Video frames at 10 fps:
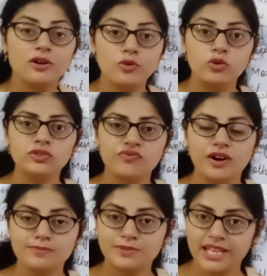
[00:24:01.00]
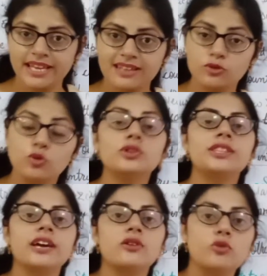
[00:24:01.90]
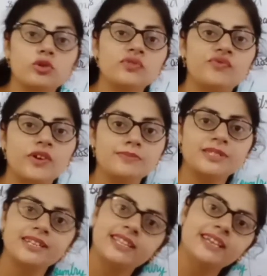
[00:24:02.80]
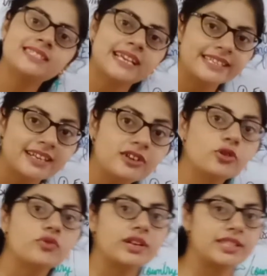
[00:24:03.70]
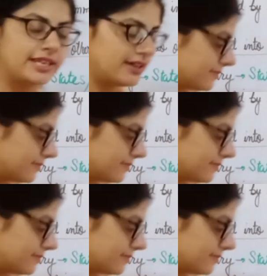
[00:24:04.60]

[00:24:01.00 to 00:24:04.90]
own farm. They can own their own farms, and they settled over there.